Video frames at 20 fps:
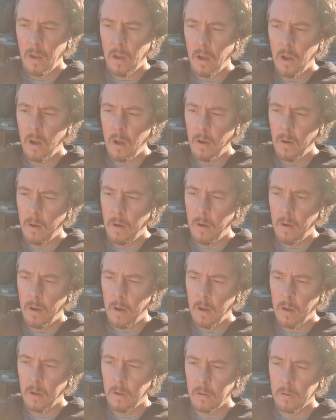
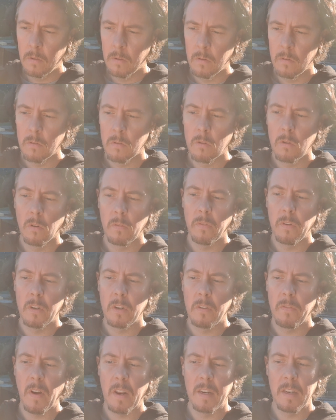Good for
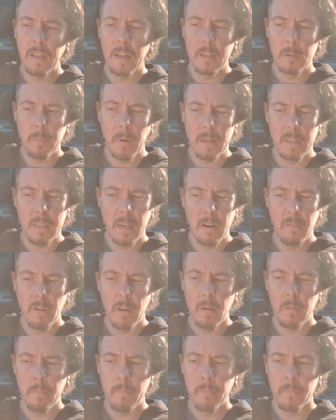defending against
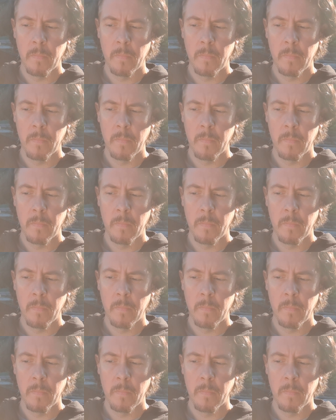bacteria,